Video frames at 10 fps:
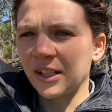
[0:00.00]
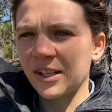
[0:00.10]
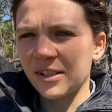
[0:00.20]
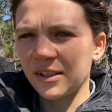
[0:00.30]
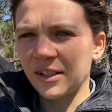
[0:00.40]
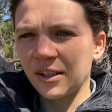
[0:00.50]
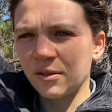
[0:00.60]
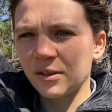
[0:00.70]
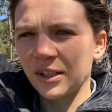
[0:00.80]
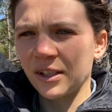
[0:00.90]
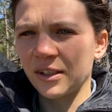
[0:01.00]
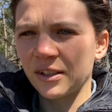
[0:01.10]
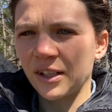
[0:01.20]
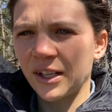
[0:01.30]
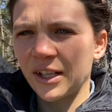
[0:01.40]
I sit down and
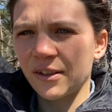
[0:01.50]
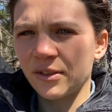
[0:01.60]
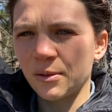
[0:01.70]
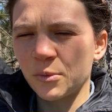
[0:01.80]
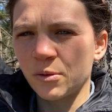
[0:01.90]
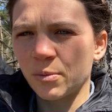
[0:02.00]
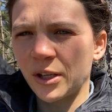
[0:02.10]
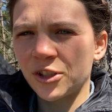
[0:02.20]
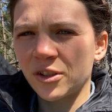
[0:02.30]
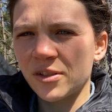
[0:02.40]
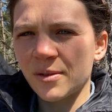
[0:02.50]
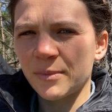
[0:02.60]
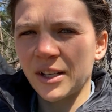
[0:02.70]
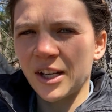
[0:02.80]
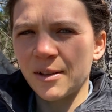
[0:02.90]
I have him do pressure
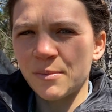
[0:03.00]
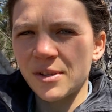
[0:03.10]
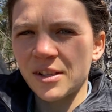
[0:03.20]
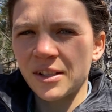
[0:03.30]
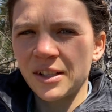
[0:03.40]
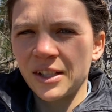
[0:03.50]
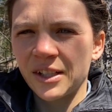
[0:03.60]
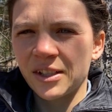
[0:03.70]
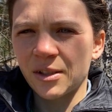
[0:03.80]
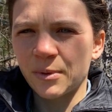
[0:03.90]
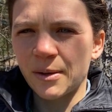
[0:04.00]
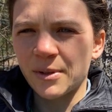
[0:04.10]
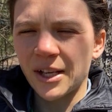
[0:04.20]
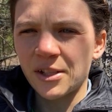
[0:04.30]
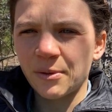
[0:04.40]
sometimes
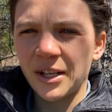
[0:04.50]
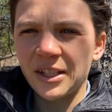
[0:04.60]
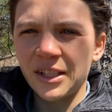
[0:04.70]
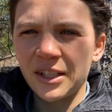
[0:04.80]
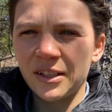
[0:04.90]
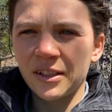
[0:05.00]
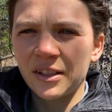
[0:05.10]
that's what I need.